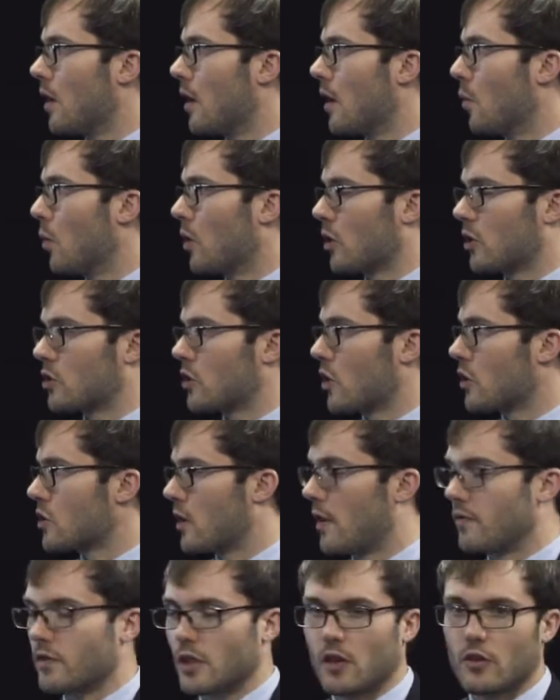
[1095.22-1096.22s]
Workers
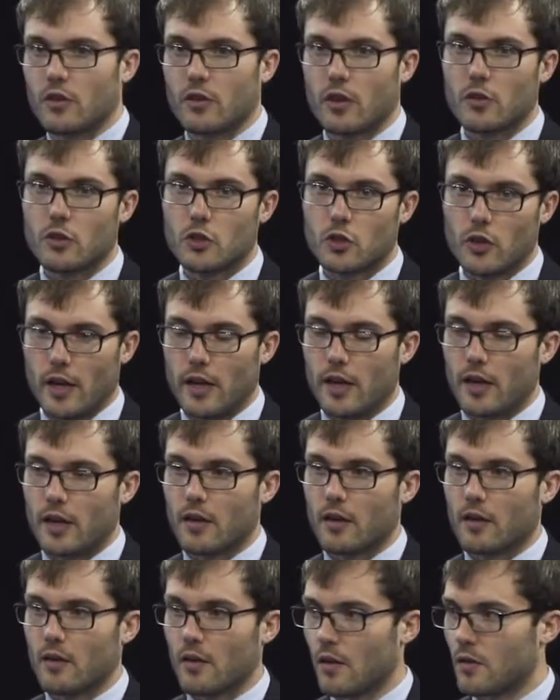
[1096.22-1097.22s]
also have to undergo
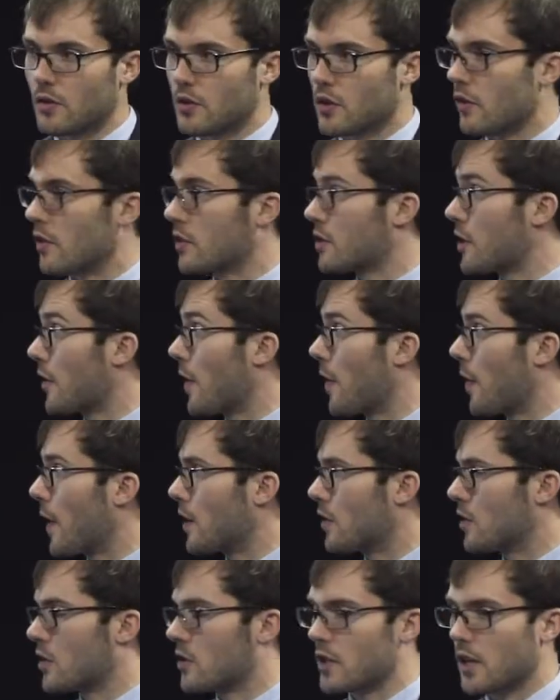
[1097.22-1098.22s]
training so that they
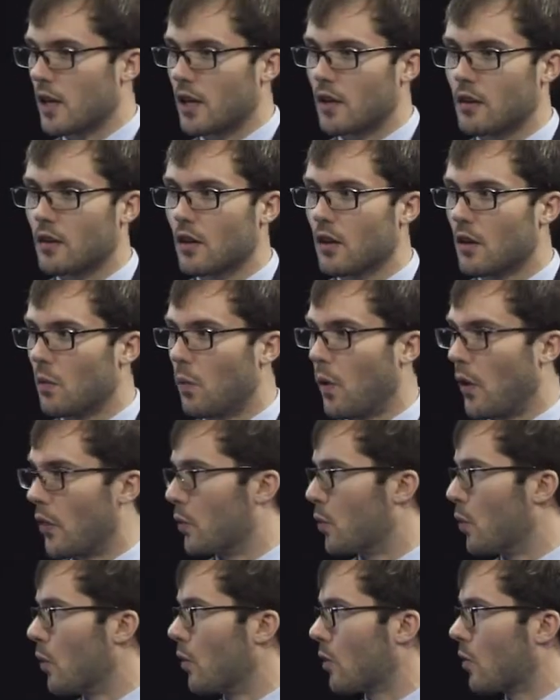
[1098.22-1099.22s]
understand what the
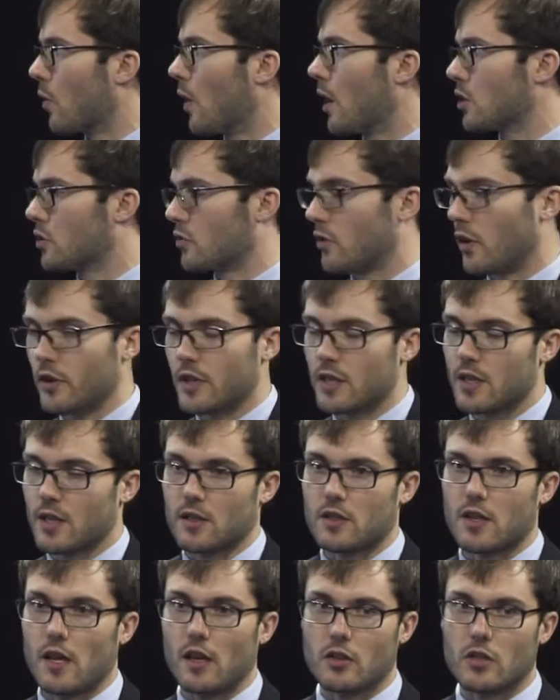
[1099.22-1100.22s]
rule requires for all these
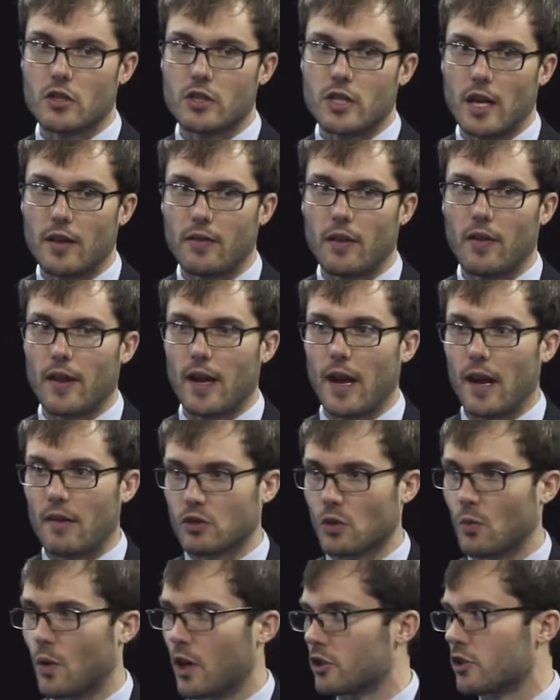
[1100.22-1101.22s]
things. They understand that they have
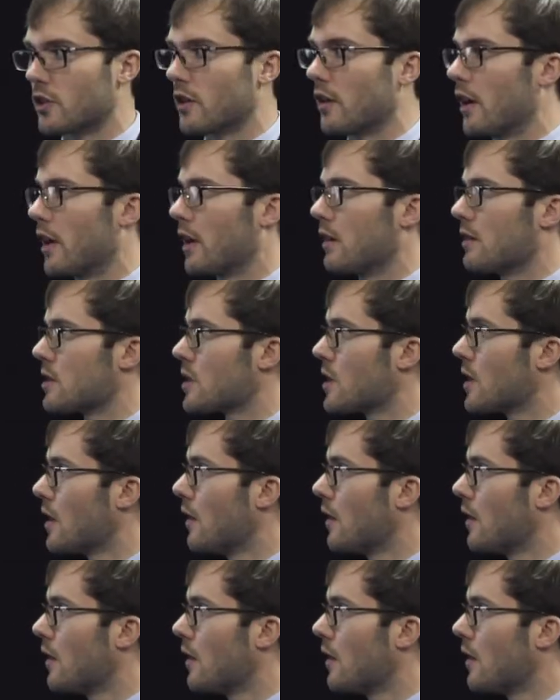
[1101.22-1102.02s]
to wash their hands.